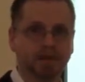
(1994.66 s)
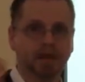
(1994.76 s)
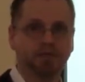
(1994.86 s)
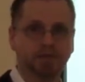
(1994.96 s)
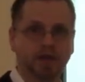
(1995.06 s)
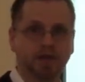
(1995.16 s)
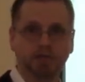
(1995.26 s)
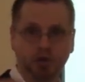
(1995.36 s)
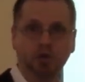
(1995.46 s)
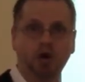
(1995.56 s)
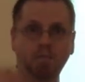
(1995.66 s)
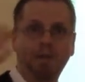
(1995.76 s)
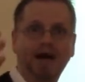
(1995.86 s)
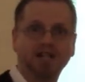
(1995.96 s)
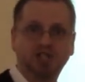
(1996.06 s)
if, if you are
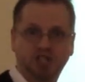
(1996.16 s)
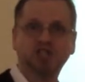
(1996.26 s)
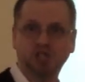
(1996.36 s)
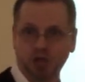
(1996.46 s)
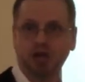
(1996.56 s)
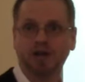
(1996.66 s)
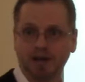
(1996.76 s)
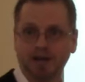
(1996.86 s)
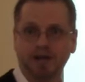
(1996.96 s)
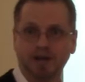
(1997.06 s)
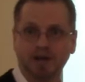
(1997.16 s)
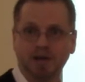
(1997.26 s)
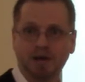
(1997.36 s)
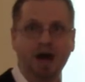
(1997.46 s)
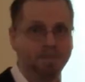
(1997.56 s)
my sister,
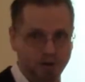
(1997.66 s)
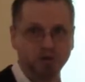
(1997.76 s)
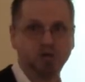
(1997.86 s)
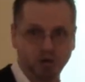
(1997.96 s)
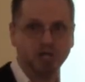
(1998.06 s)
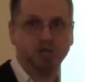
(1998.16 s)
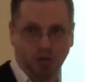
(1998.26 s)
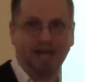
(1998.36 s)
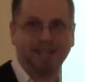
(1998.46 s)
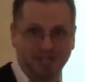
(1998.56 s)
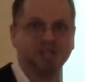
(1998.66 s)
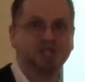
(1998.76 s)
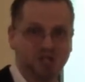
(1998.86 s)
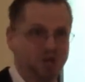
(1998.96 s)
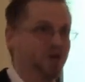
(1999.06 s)
I better treat you like a
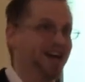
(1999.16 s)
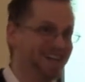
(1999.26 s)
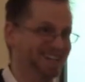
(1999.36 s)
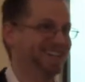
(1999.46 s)
sister, right?